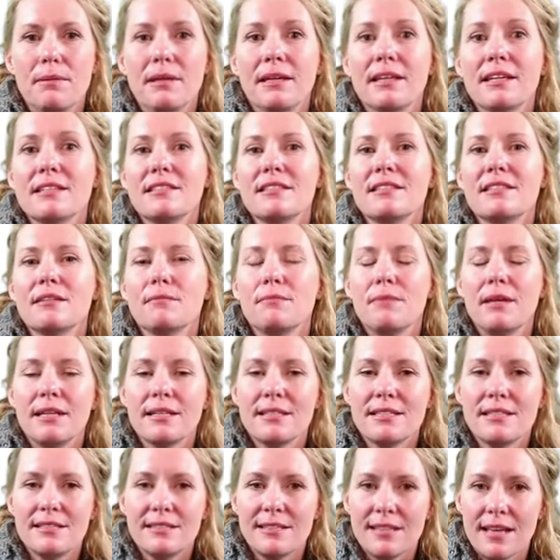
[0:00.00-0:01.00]
begins to
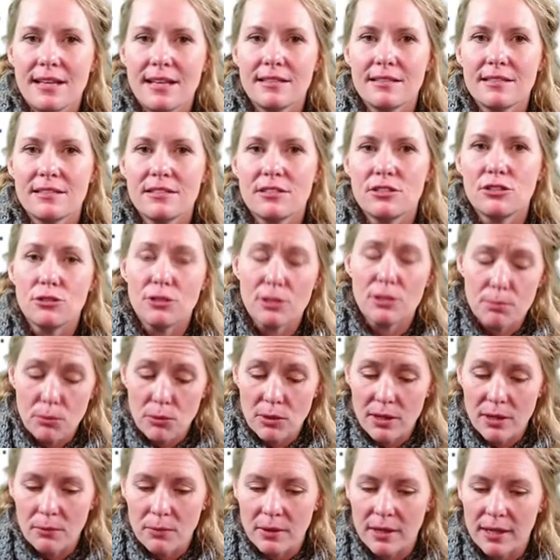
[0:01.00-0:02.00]
make sense to the
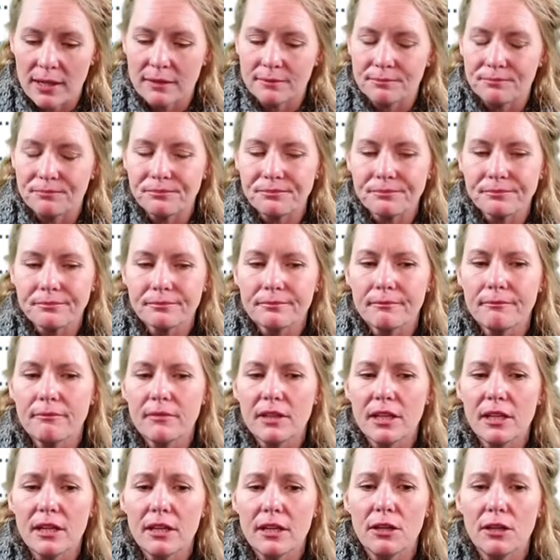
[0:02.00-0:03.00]
point where
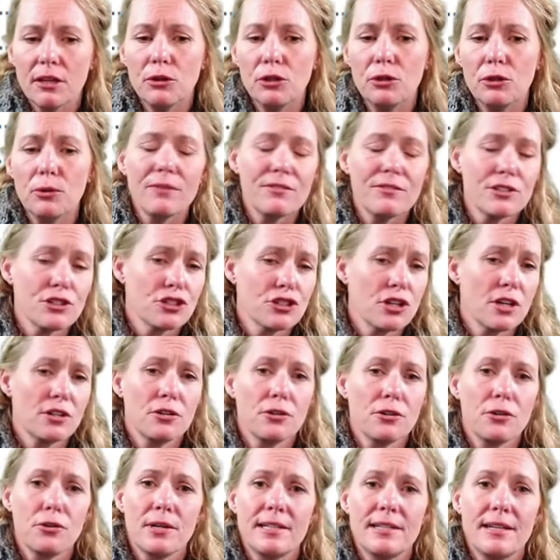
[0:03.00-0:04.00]
you have a
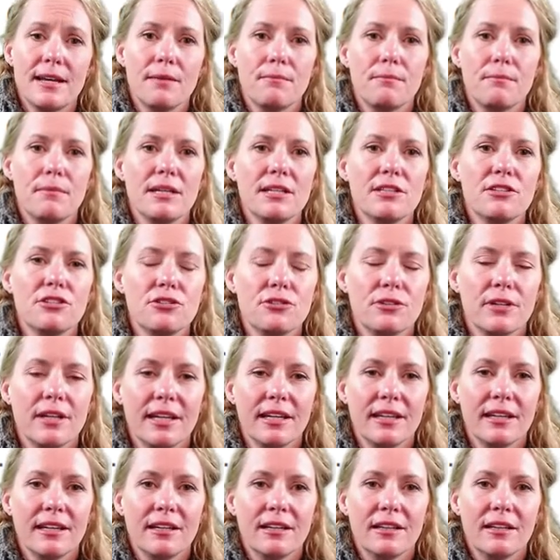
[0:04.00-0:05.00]
shuttle going down Main
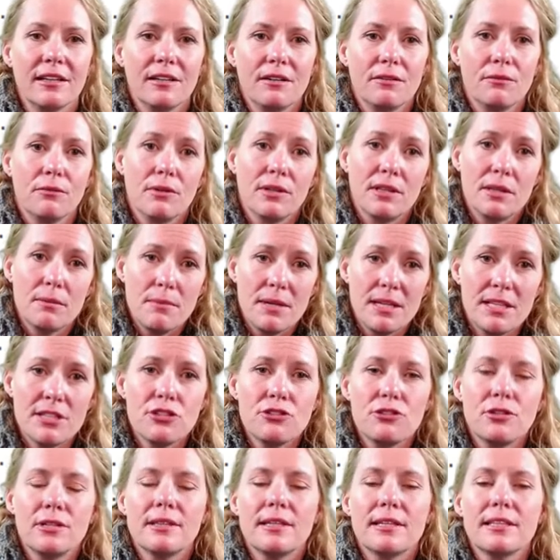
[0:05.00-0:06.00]
Street with a Main
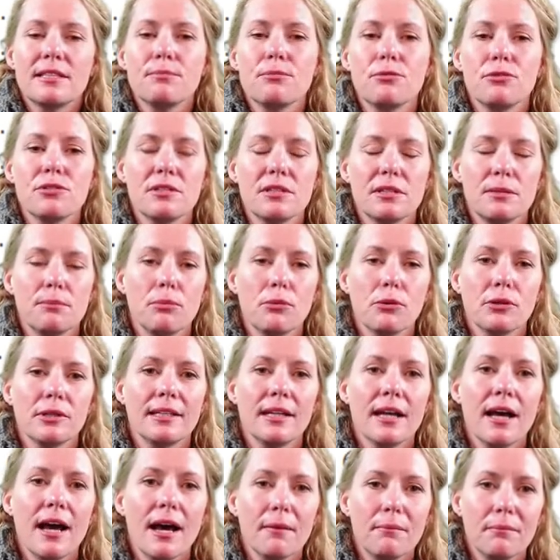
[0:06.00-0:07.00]
Street that's mostly
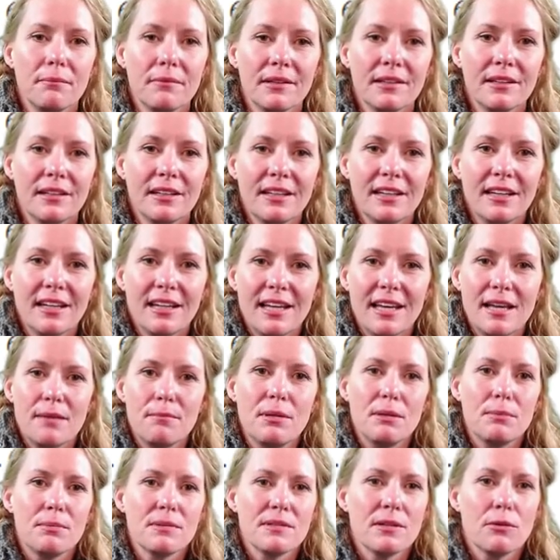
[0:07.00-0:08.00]
boarded up and
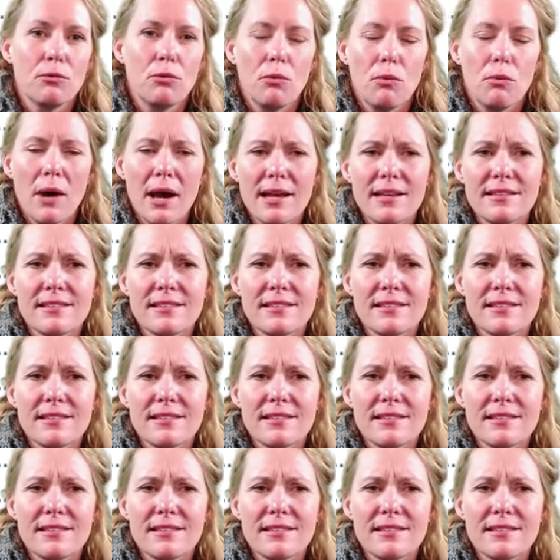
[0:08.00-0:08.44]
people say, well, why